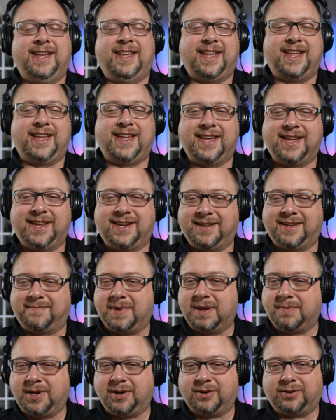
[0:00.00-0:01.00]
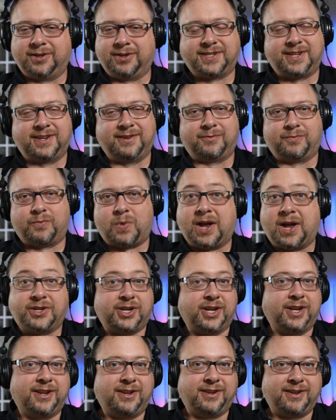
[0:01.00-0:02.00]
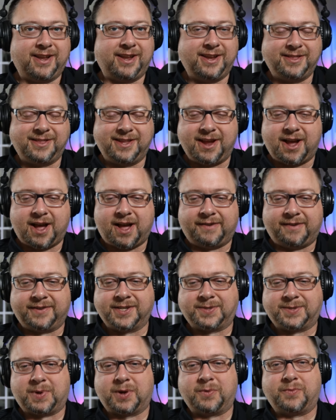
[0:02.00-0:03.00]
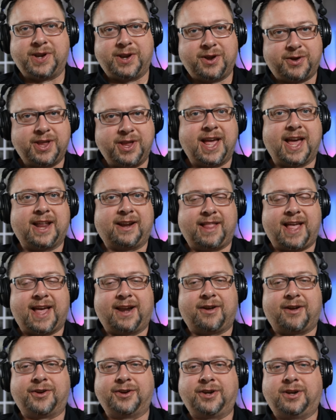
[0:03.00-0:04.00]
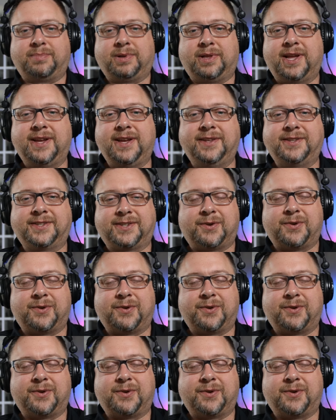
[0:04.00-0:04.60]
and maybe you're listening or watching in the office, but we know you got a lot on your plate.